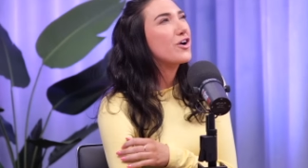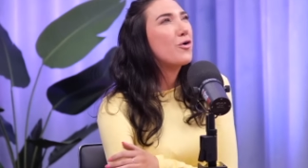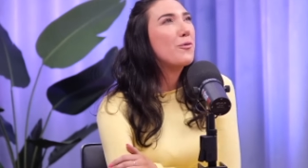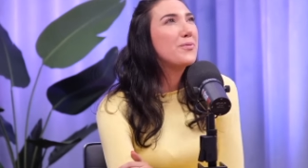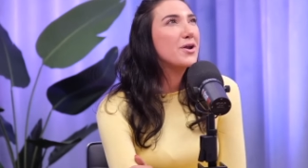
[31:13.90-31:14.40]

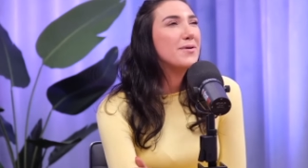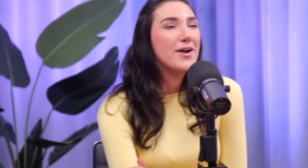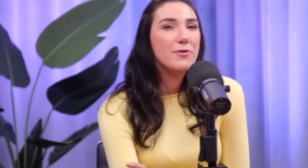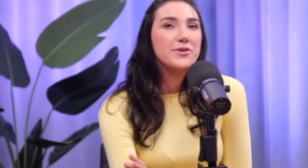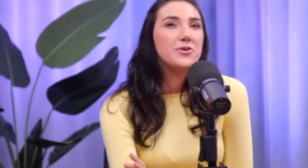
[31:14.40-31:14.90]
bit about
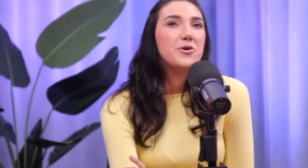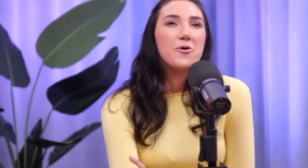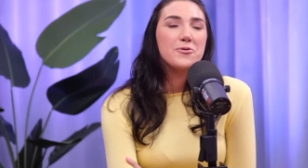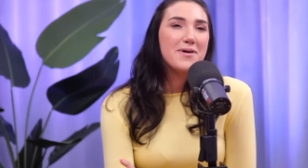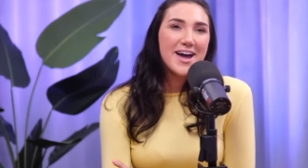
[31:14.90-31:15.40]
how when you go
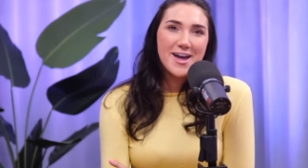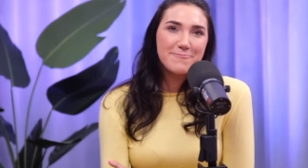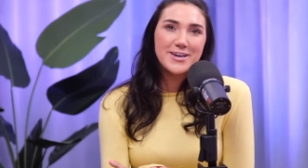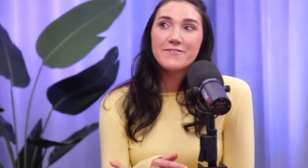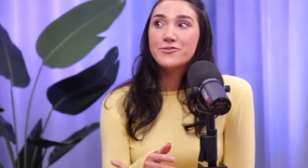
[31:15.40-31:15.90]
to
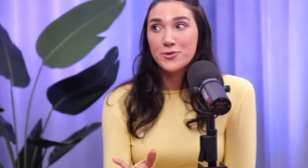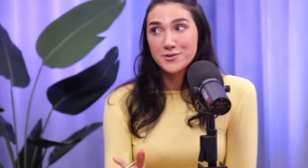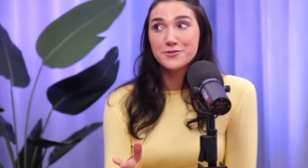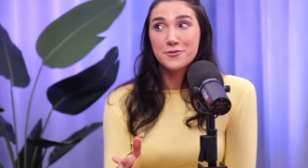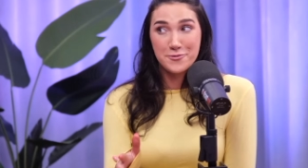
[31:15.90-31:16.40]
Miami, if you guys
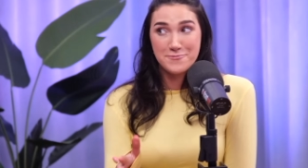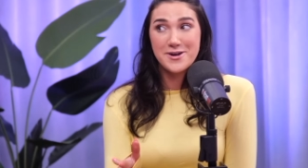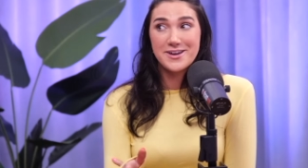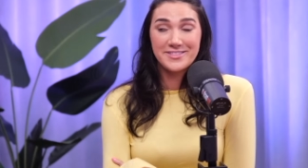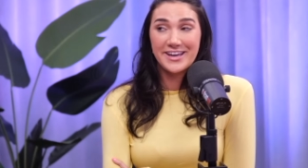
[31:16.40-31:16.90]
go to
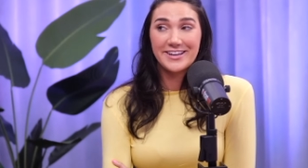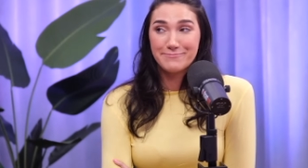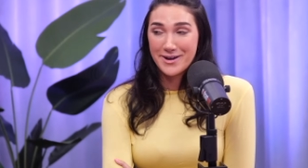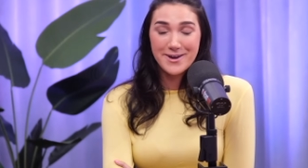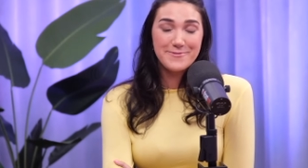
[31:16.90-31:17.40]

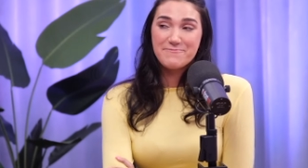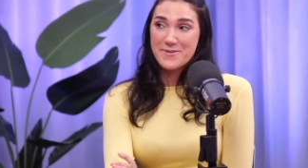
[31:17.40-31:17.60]
Miami, if